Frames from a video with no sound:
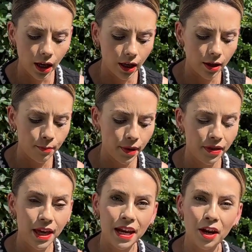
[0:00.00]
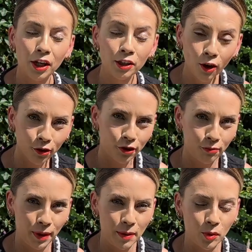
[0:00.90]
Then lots
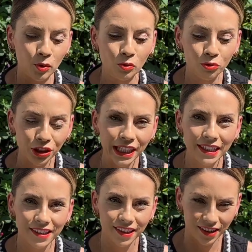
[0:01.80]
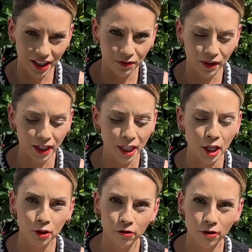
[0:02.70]
of people really successfully
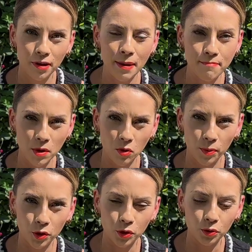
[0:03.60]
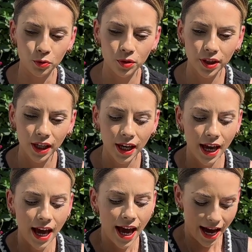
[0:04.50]
grow in milk bottles,
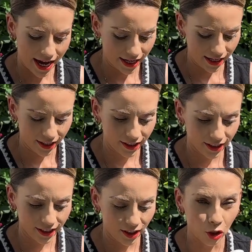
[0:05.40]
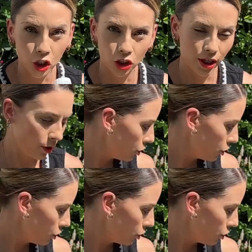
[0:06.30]
and I'll show you how